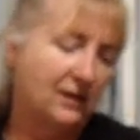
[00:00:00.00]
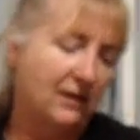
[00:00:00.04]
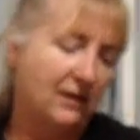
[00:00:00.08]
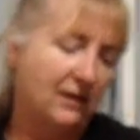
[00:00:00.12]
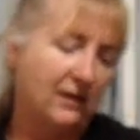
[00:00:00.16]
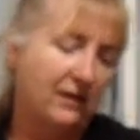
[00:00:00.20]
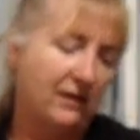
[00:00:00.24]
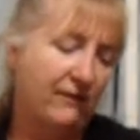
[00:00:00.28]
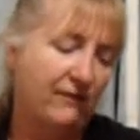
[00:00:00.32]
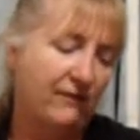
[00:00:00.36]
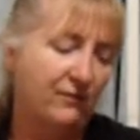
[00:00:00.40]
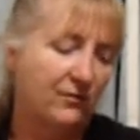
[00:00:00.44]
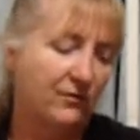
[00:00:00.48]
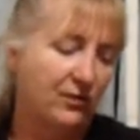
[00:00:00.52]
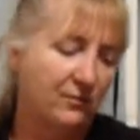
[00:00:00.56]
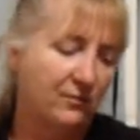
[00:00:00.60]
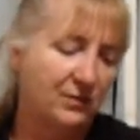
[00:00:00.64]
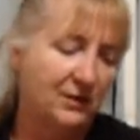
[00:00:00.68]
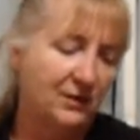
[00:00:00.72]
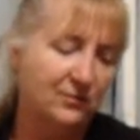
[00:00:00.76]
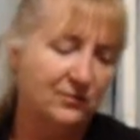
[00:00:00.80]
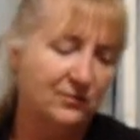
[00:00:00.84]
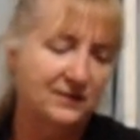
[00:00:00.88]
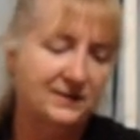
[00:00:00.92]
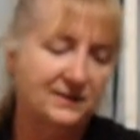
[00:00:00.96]
I've heard
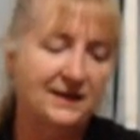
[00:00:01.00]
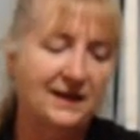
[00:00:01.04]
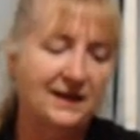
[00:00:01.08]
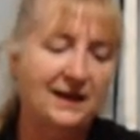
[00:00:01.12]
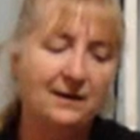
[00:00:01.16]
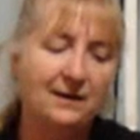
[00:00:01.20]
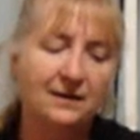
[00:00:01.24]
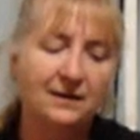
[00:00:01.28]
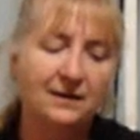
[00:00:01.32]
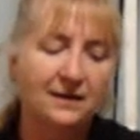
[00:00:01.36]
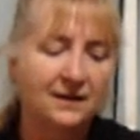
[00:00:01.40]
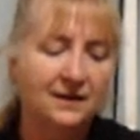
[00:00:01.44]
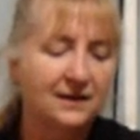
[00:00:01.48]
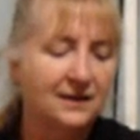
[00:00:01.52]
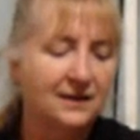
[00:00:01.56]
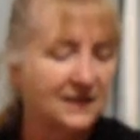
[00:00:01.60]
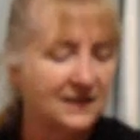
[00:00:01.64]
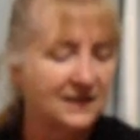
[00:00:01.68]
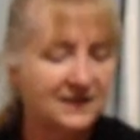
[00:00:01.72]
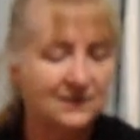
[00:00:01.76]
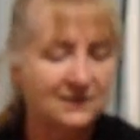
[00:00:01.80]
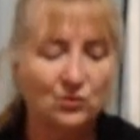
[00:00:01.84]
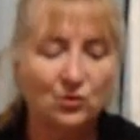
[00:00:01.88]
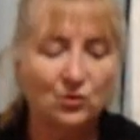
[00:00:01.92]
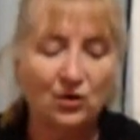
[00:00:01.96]
people say
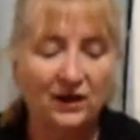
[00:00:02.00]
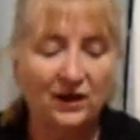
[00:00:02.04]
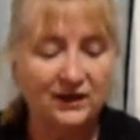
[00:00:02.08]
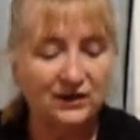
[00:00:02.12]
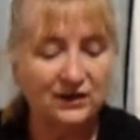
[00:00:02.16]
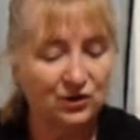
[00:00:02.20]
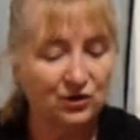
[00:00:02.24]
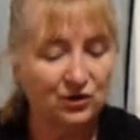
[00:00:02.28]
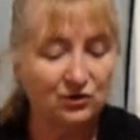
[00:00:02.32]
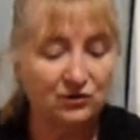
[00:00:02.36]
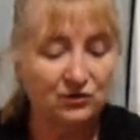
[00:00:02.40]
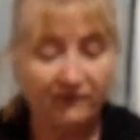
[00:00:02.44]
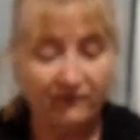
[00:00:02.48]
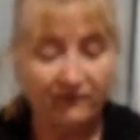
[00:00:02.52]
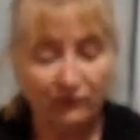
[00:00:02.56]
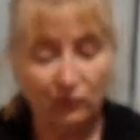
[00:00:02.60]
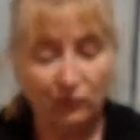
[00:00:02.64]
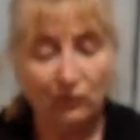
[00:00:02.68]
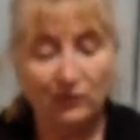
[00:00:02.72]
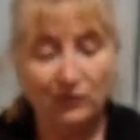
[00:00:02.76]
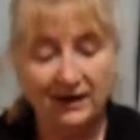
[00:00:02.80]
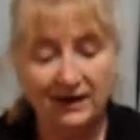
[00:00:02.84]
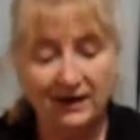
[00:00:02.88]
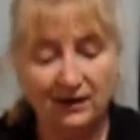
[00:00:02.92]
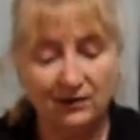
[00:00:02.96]
it's more like two to
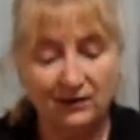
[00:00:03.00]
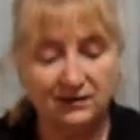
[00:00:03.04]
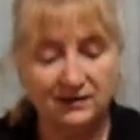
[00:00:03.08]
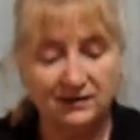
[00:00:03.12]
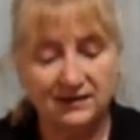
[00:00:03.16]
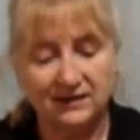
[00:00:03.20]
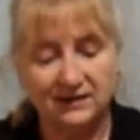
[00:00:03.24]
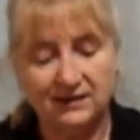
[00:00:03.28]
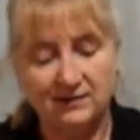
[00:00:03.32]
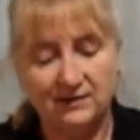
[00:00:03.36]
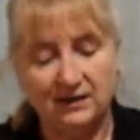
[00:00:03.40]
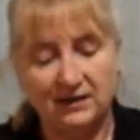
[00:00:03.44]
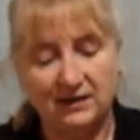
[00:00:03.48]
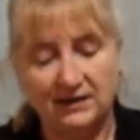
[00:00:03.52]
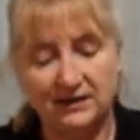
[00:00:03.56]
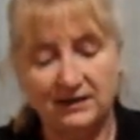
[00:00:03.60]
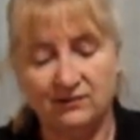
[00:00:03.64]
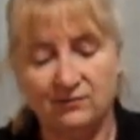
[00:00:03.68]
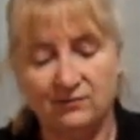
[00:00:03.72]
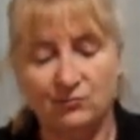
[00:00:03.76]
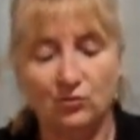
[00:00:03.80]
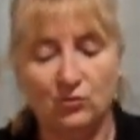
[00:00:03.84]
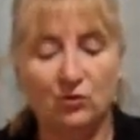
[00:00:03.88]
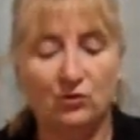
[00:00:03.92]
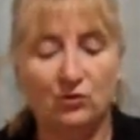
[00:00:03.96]
four hours is,
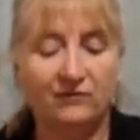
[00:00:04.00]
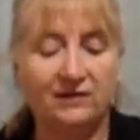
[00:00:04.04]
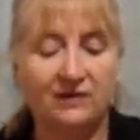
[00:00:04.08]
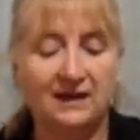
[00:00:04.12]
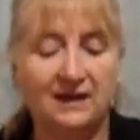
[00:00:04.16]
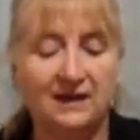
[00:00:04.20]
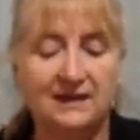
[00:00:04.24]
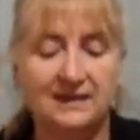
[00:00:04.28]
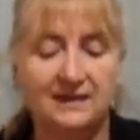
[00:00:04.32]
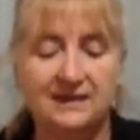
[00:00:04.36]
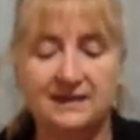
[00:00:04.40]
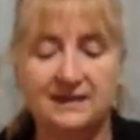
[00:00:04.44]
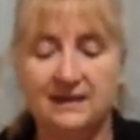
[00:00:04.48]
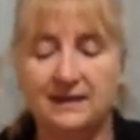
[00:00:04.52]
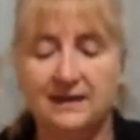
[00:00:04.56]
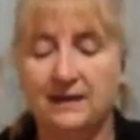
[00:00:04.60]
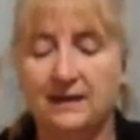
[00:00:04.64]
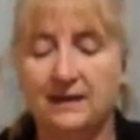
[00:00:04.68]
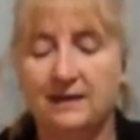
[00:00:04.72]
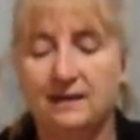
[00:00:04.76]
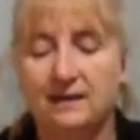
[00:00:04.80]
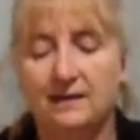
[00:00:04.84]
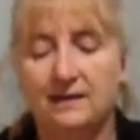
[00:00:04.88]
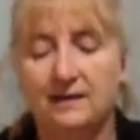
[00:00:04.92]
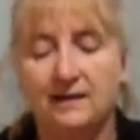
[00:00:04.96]
is more realistic
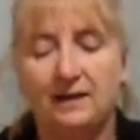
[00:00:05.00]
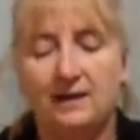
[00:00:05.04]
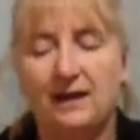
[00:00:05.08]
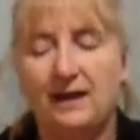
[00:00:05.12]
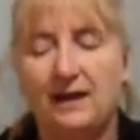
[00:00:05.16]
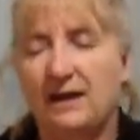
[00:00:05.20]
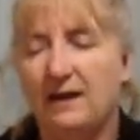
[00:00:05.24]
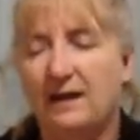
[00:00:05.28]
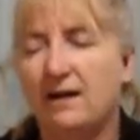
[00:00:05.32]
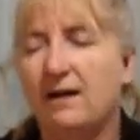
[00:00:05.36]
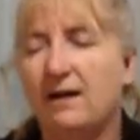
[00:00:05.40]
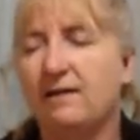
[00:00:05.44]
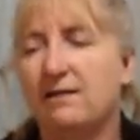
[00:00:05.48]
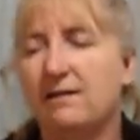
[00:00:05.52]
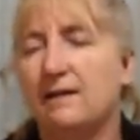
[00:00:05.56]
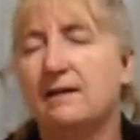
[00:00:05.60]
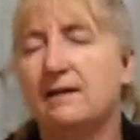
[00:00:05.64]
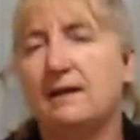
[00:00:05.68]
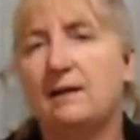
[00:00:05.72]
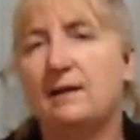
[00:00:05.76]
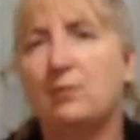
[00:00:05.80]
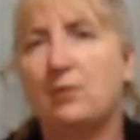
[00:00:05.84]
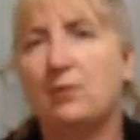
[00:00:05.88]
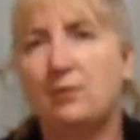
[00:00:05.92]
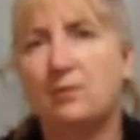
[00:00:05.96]
and I
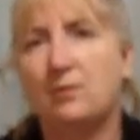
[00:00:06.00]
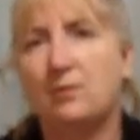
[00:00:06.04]
think that